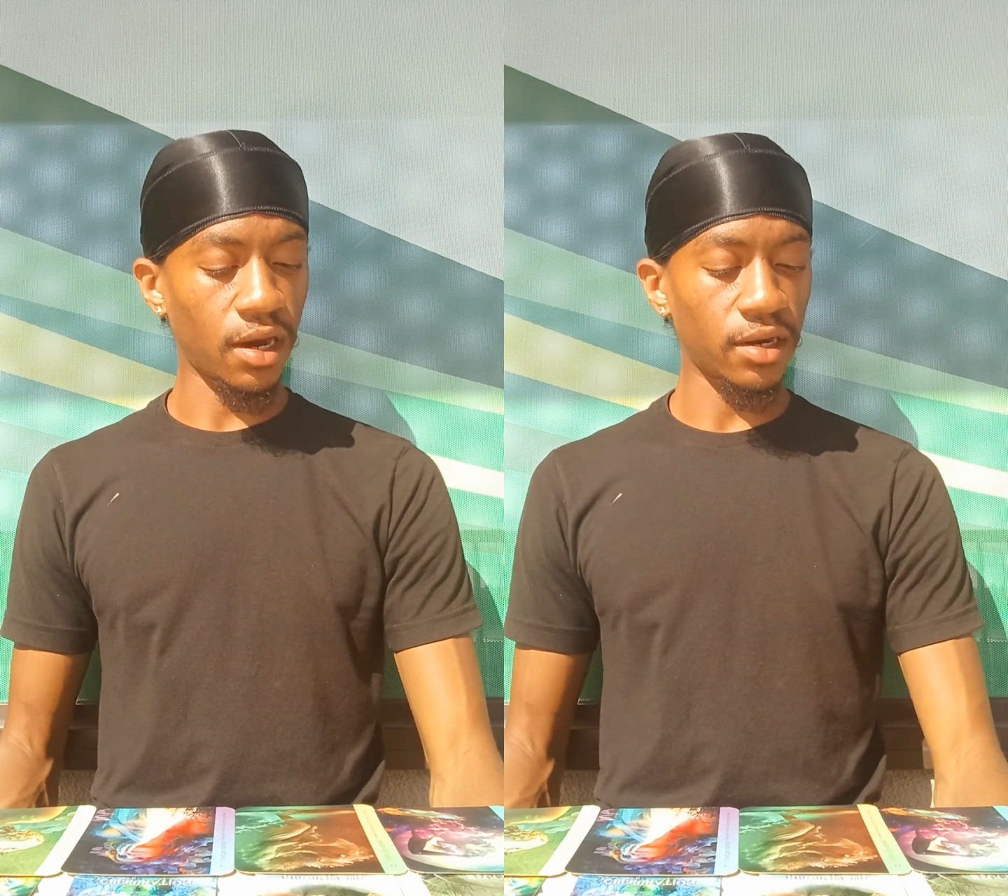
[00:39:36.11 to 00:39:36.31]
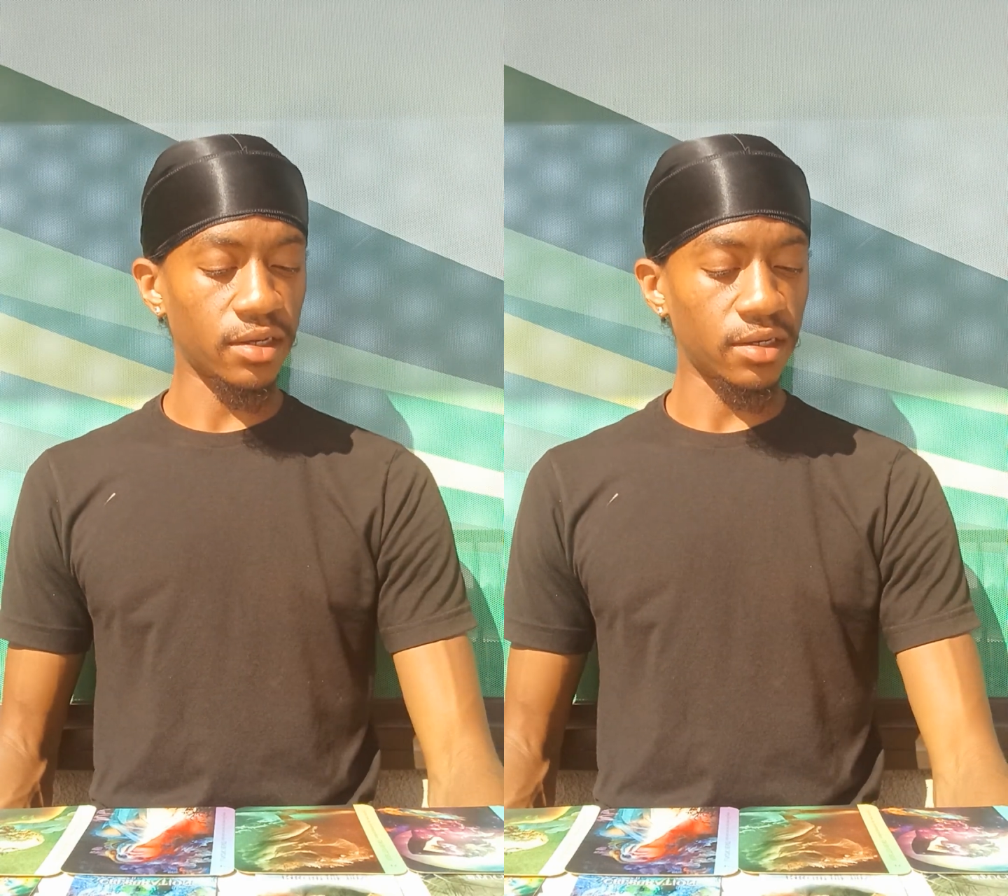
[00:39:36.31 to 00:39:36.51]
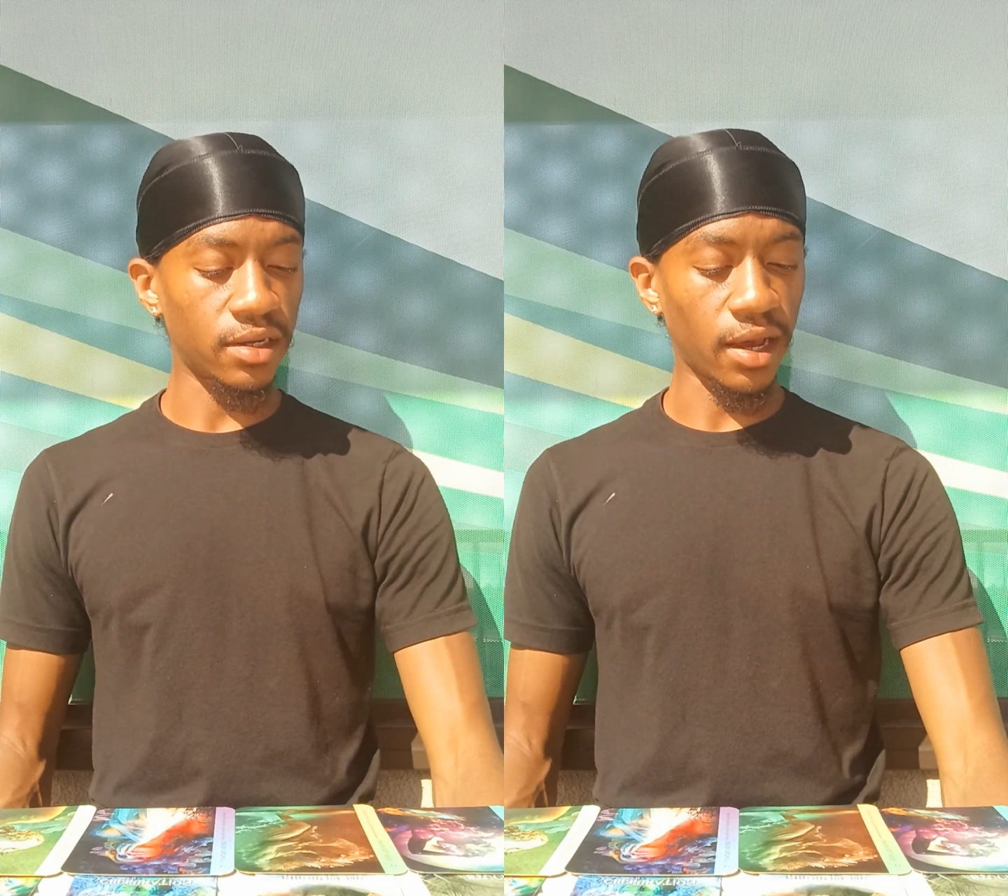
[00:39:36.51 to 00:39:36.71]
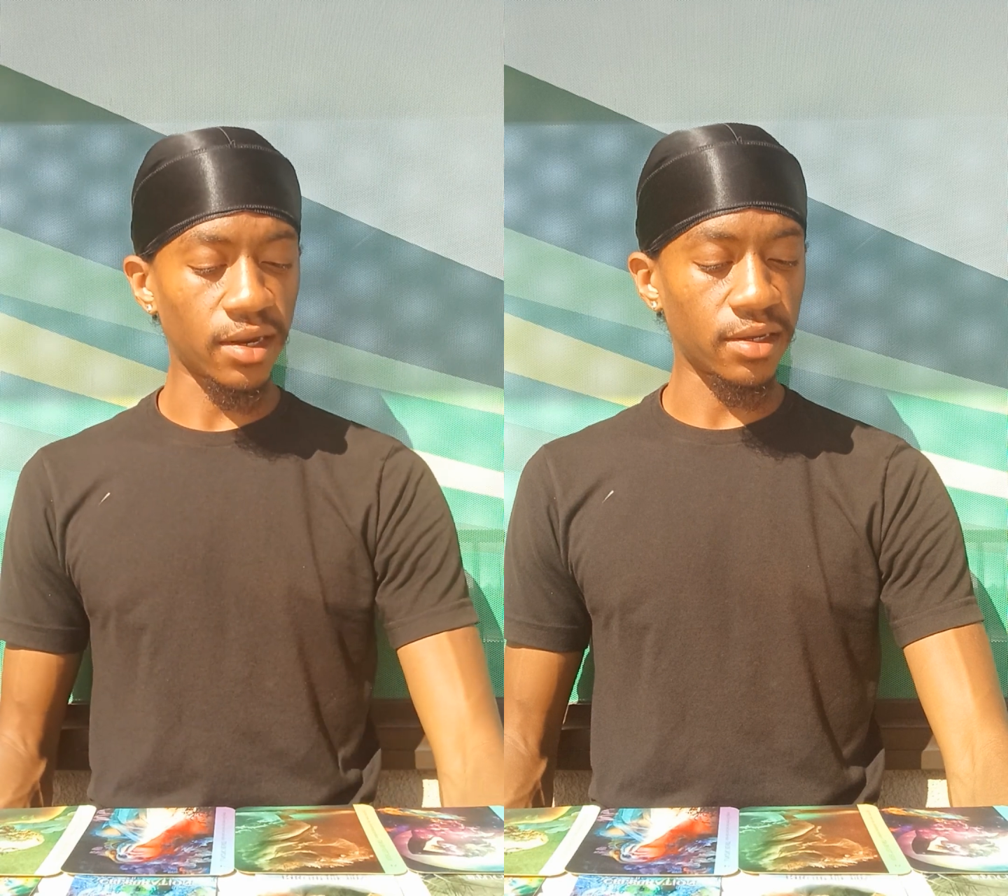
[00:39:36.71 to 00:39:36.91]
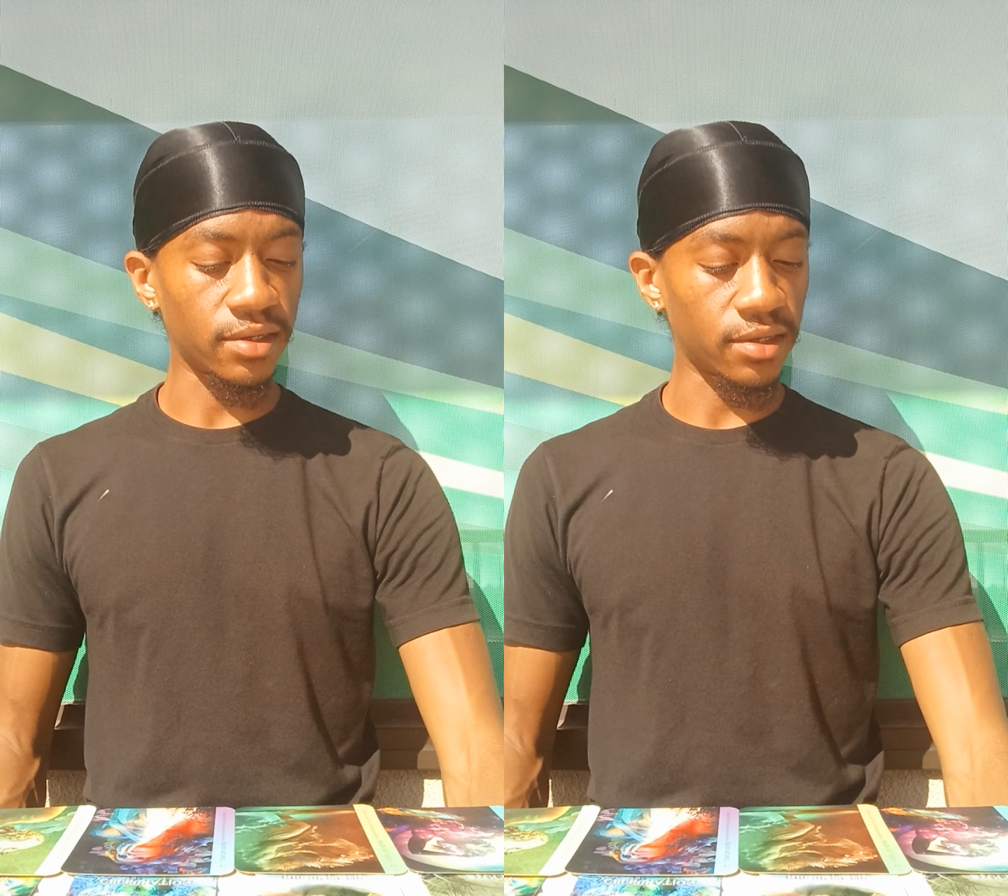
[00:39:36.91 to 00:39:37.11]
cutting dead
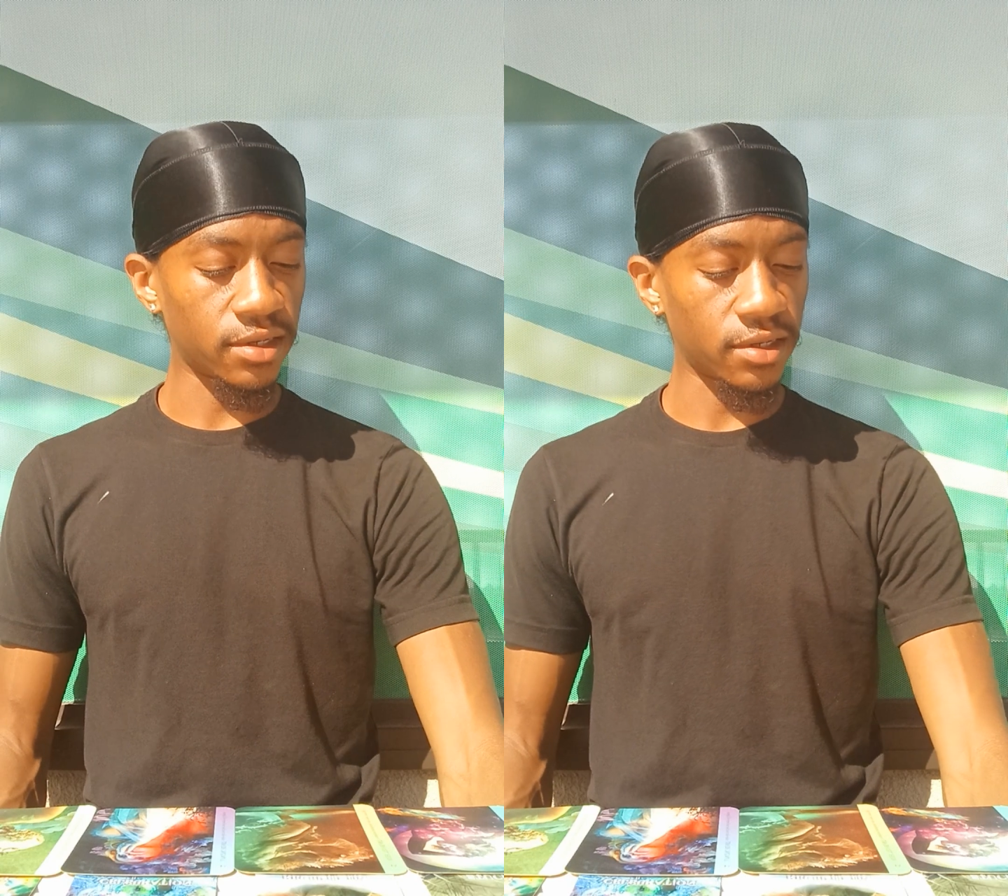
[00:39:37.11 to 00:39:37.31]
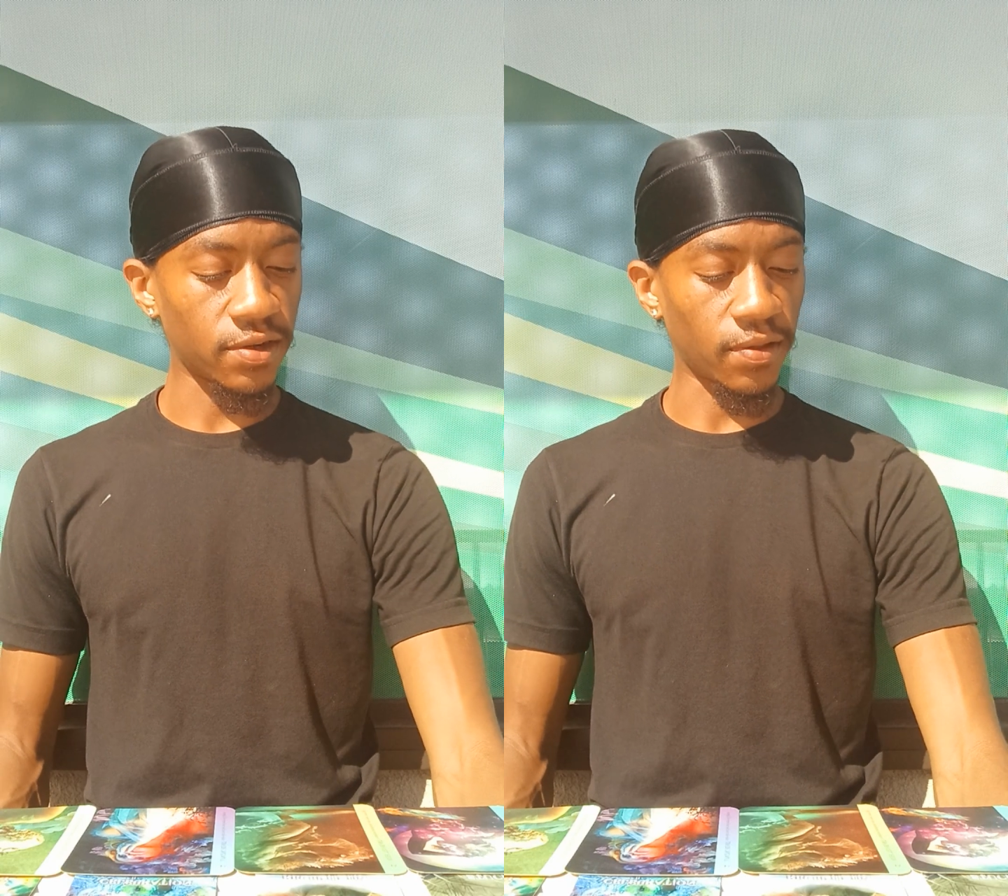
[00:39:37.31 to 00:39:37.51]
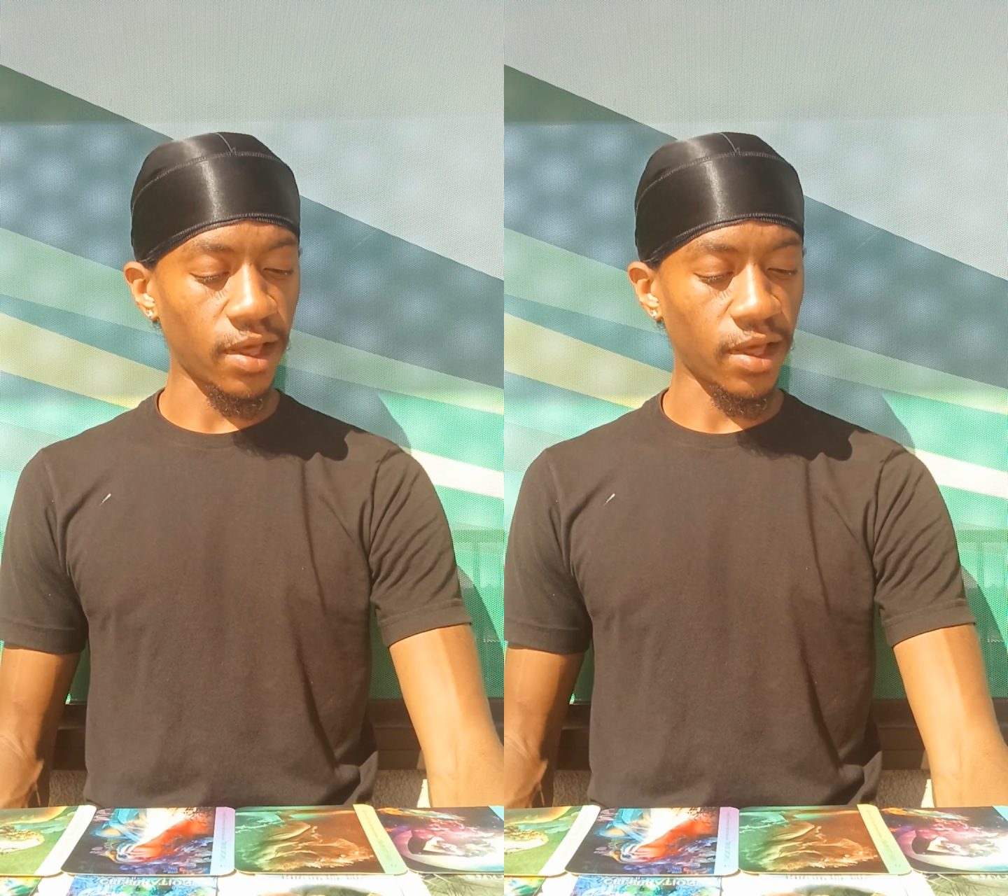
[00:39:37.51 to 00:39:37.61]
ends so